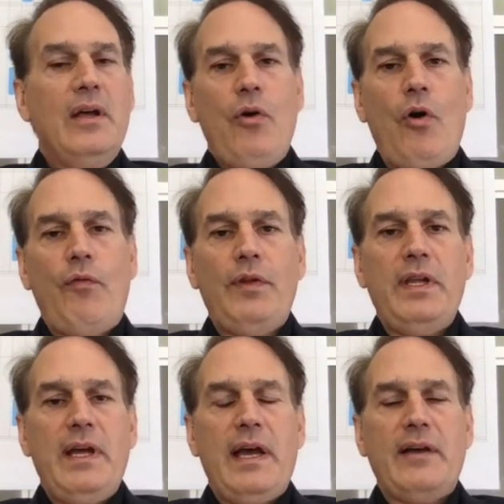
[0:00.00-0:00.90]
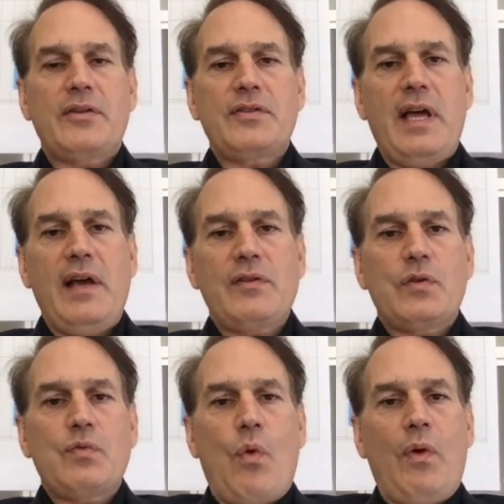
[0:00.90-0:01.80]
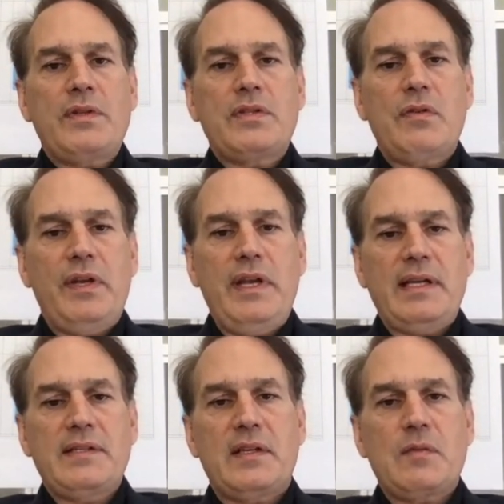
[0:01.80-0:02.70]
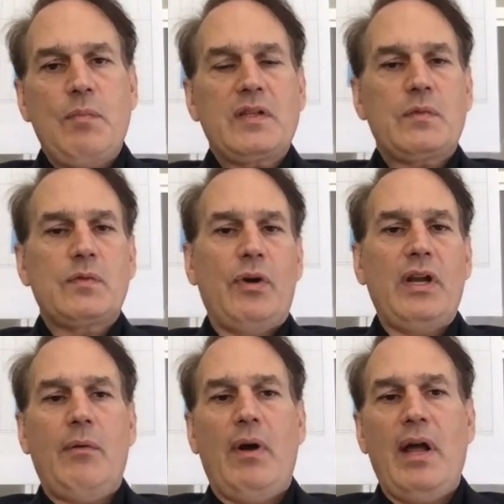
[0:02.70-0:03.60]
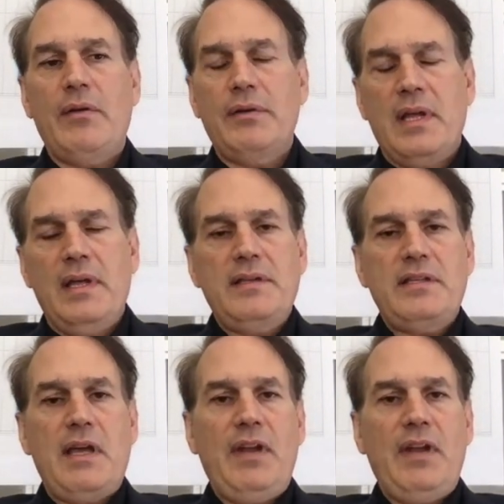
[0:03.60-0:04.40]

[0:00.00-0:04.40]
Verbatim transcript: Hopefully, exercise those warrants over the next six months, we bring around seven